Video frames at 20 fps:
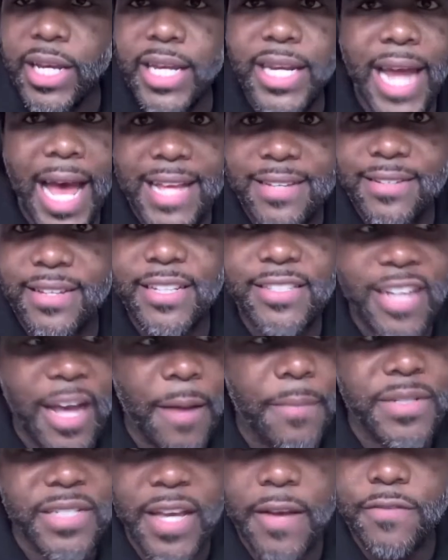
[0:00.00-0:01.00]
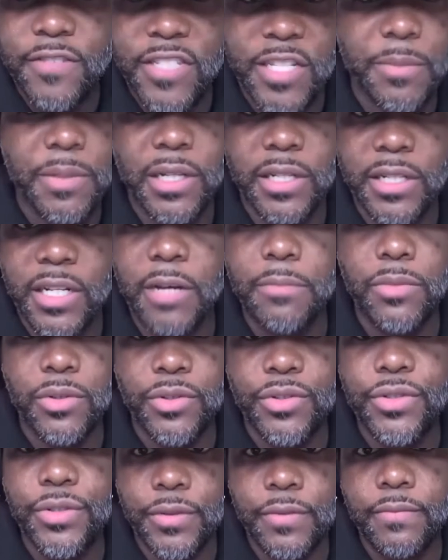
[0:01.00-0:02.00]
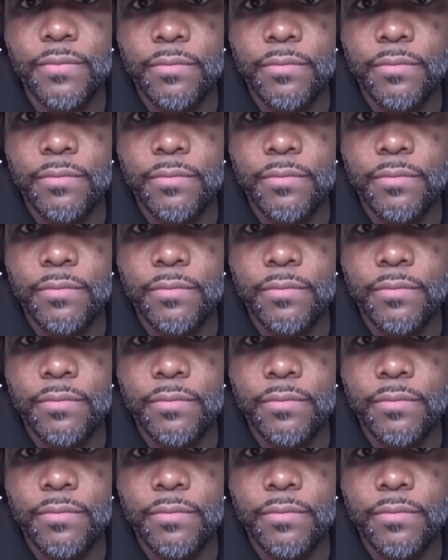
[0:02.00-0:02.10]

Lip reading: and Isaiah Thomas have similar numbers.